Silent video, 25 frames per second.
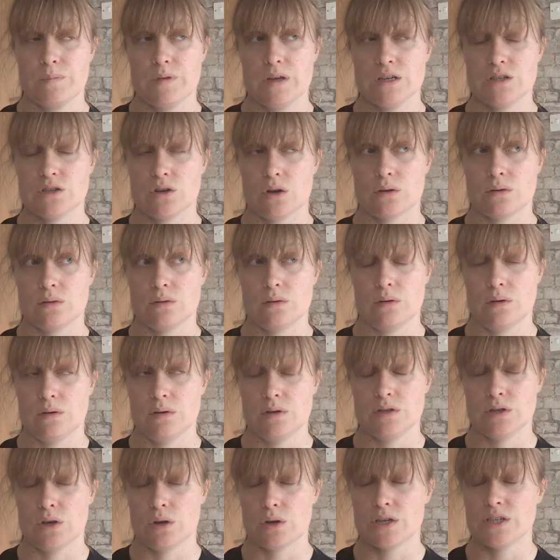is
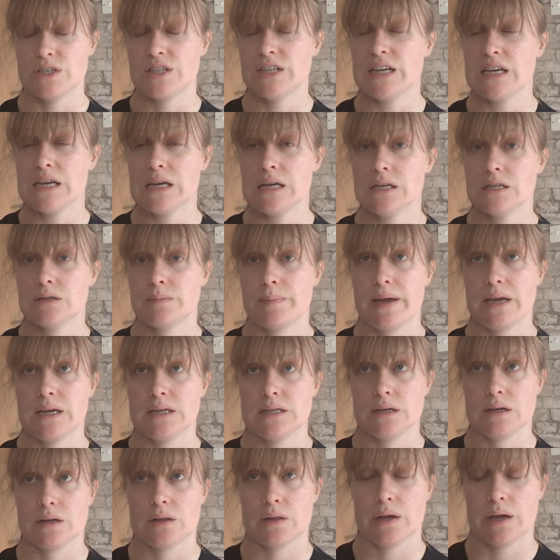on its knees,
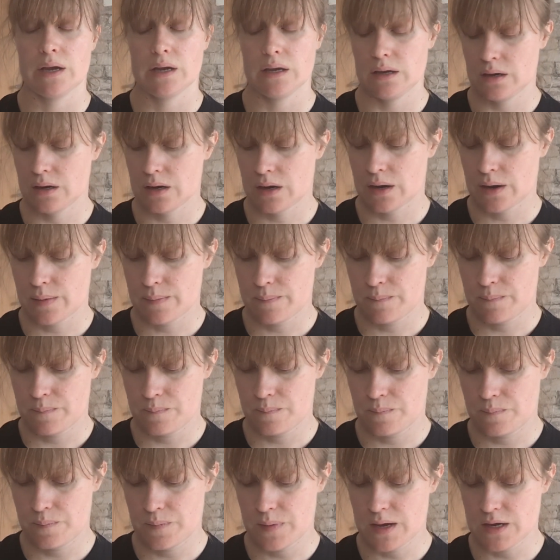basically,
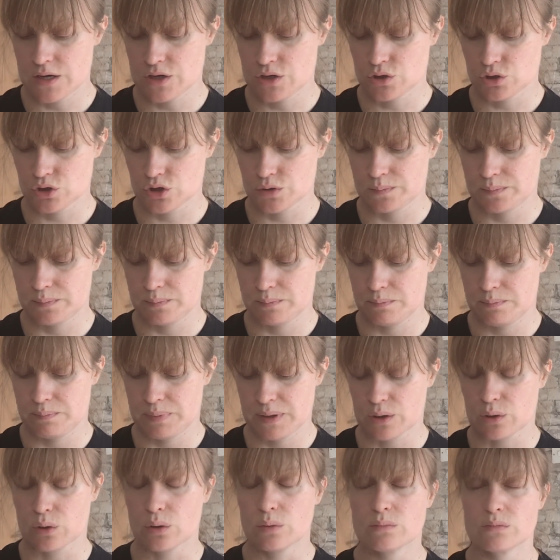it just
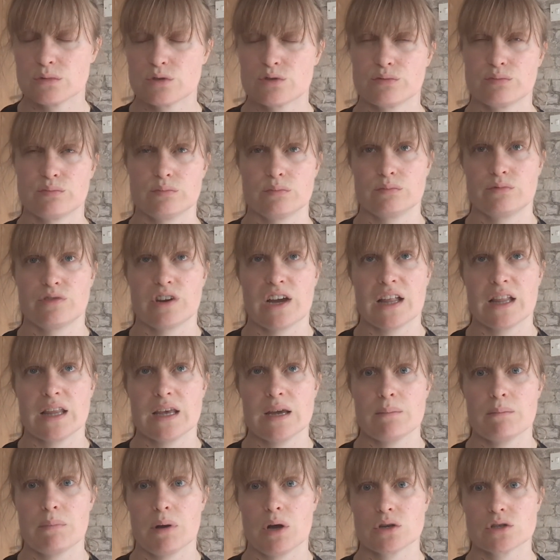becomes
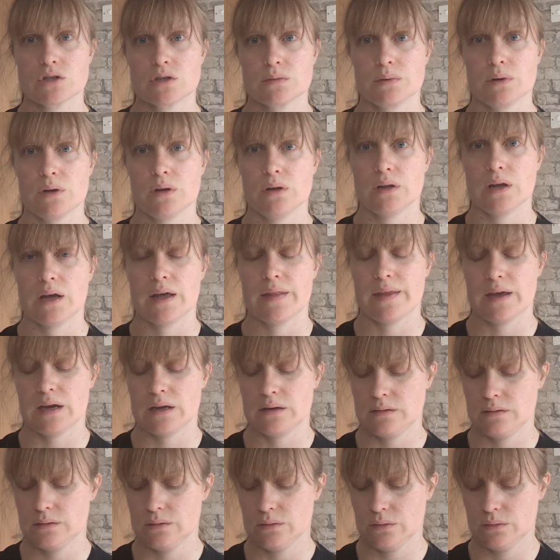really impossible. And
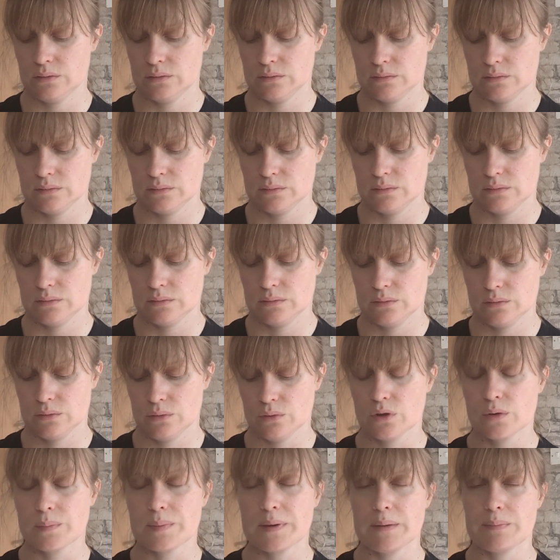then
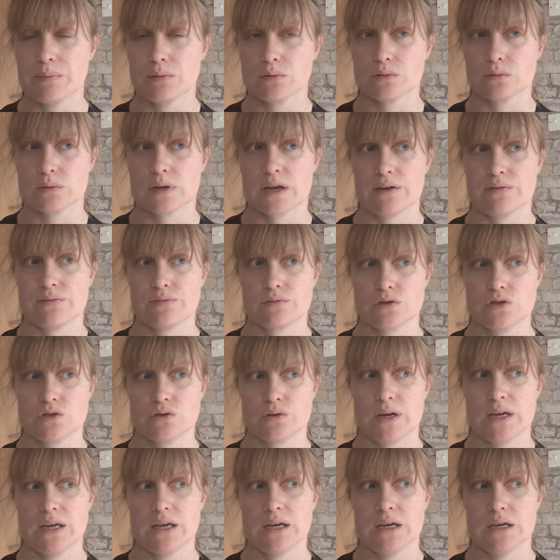other people get
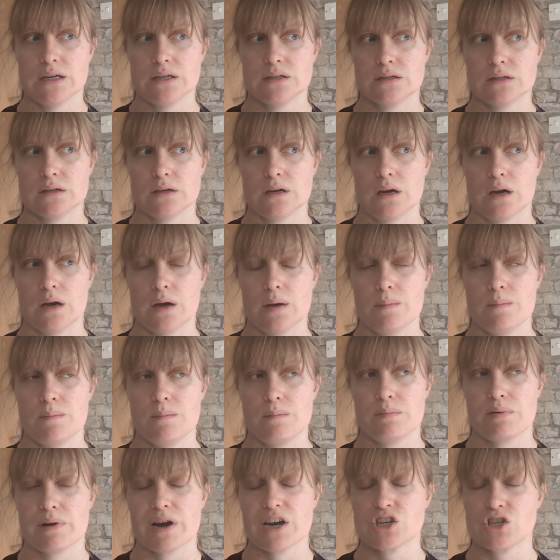frustrated,
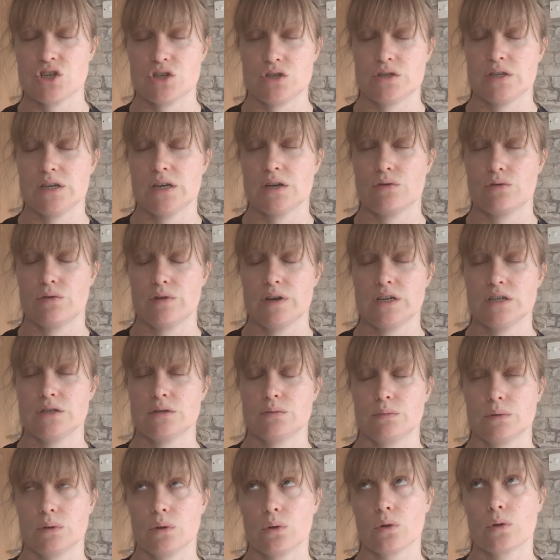pressures
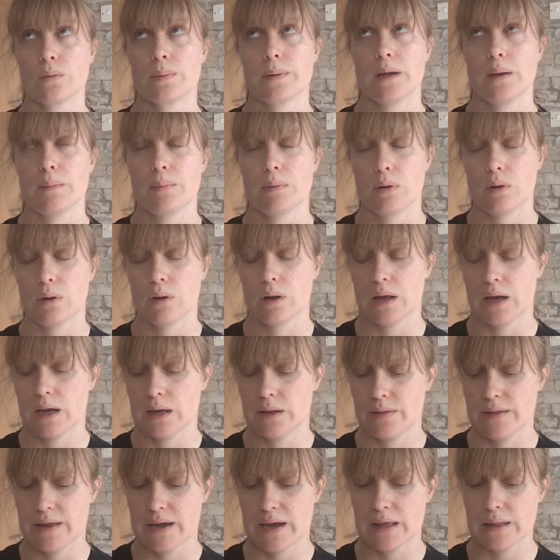increase with other people,
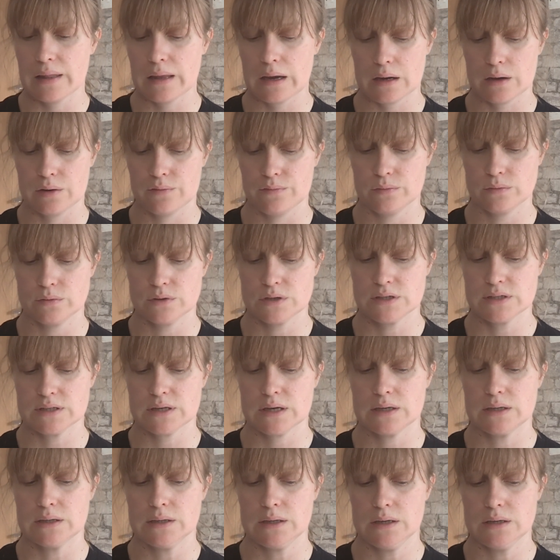and their lack of
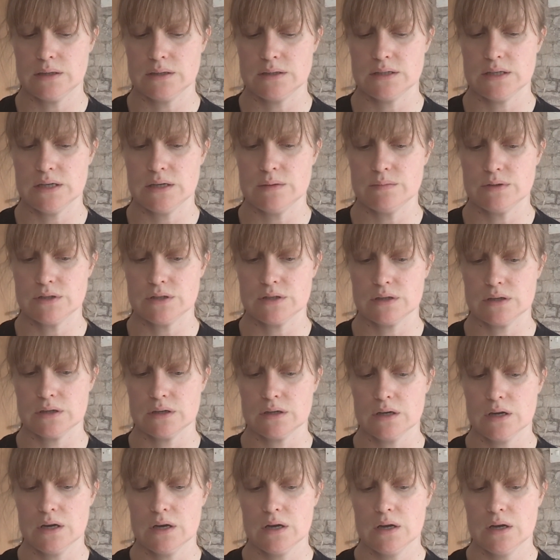understanding seems
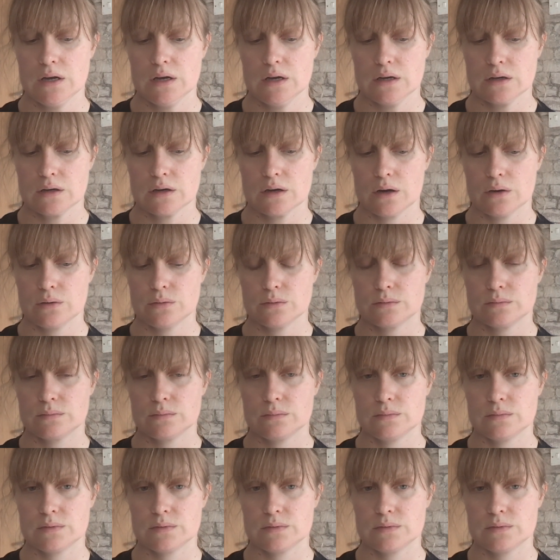to go